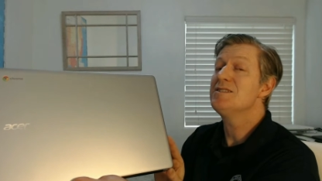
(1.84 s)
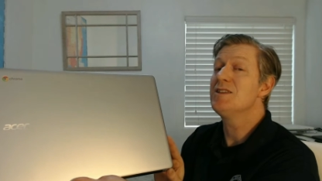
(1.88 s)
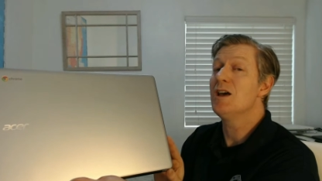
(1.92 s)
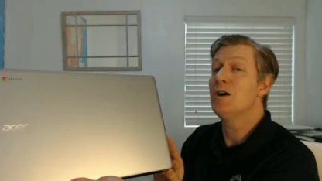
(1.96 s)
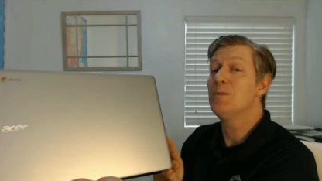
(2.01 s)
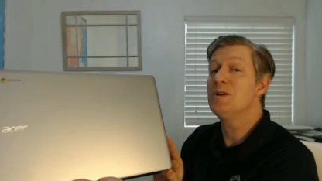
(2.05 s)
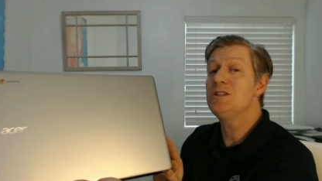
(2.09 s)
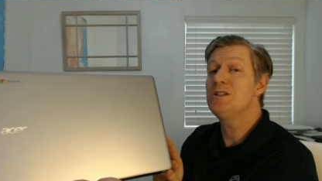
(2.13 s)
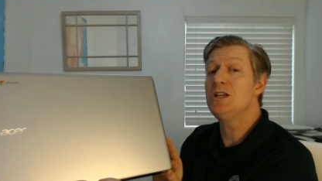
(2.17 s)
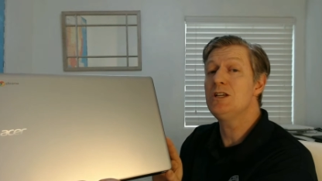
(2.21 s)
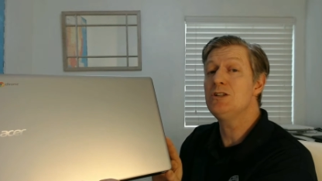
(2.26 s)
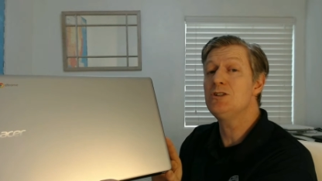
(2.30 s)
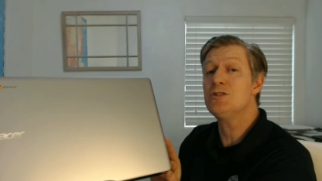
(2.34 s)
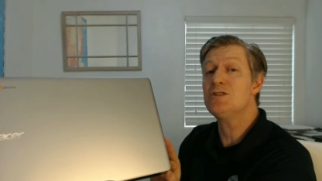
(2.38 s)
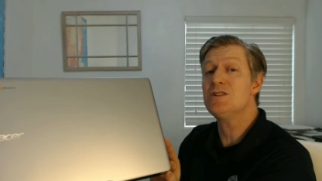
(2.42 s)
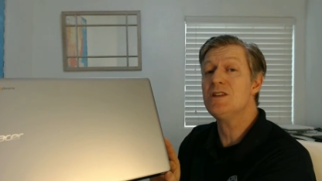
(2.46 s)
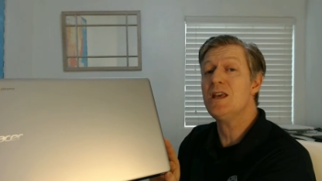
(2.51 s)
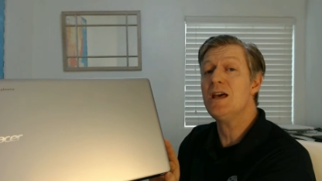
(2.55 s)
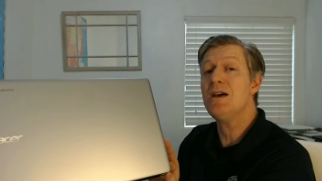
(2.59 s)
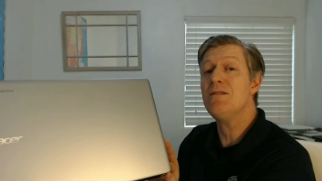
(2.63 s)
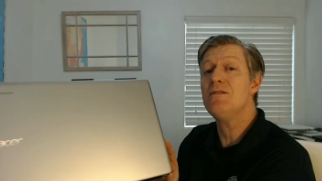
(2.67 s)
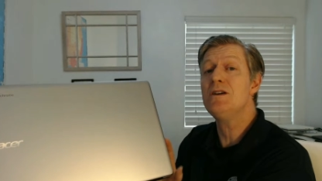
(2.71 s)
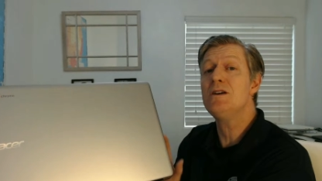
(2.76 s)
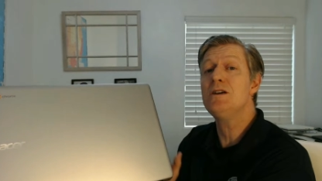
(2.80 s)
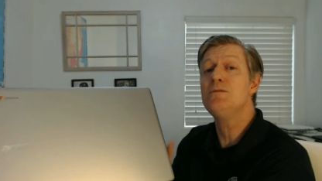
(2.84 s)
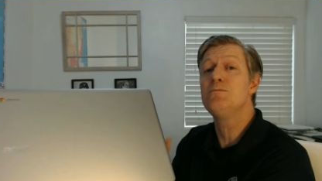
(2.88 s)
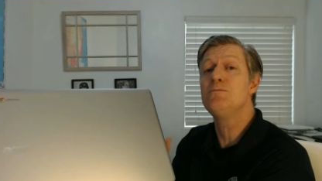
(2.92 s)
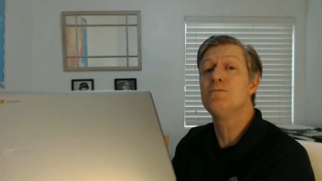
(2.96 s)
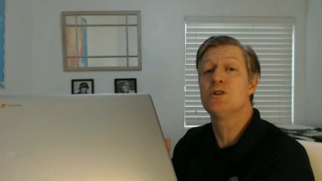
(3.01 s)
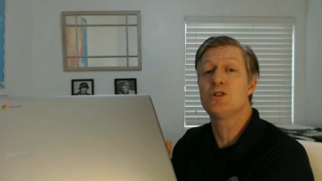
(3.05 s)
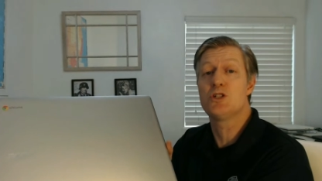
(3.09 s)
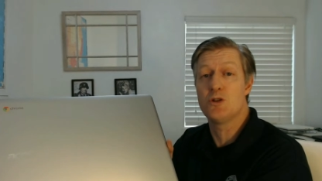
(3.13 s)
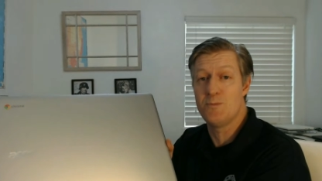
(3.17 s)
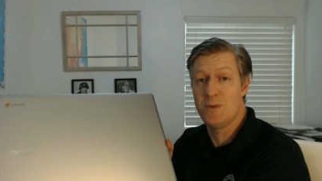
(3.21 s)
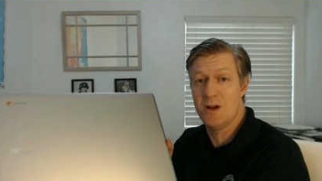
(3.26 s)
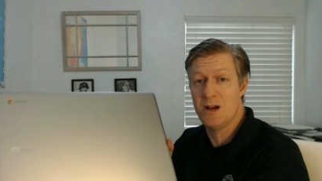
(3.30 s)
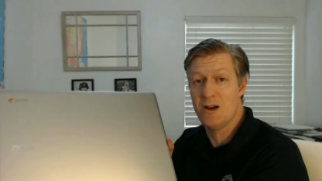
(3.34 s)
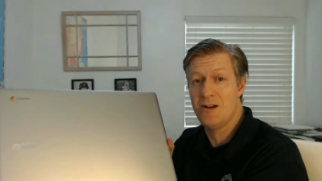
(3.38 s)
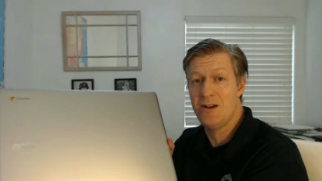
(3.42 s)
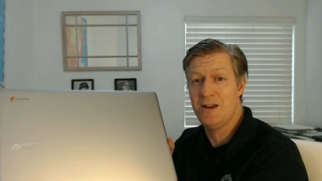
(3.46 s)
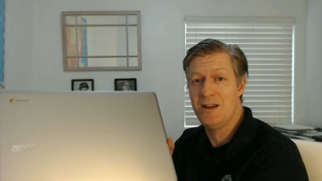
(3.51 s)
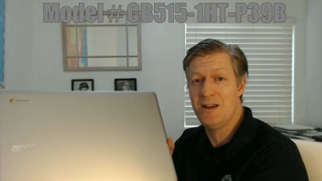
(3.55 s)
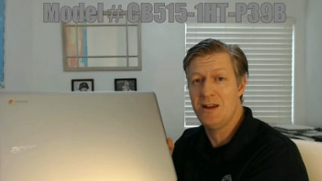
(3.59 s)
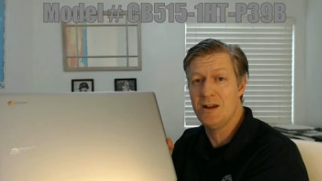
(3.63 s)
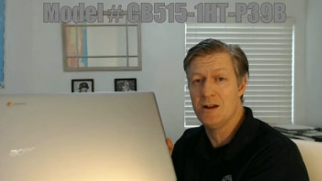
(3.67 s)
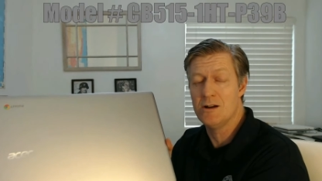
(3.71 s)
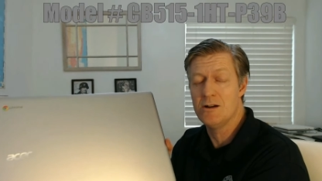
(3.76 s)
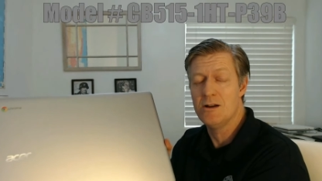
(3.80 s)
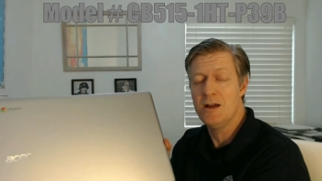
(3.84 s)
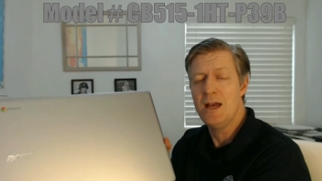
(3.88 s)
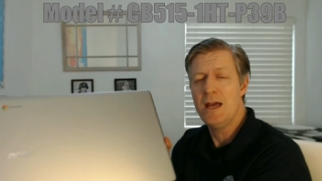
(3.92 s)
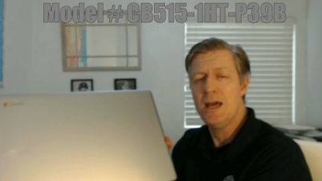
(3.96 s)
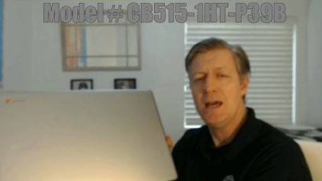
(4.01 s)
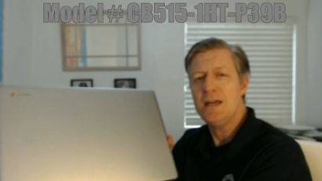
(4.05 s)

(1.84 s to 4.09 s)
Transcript: a Teacher 7, Mr. Barry here.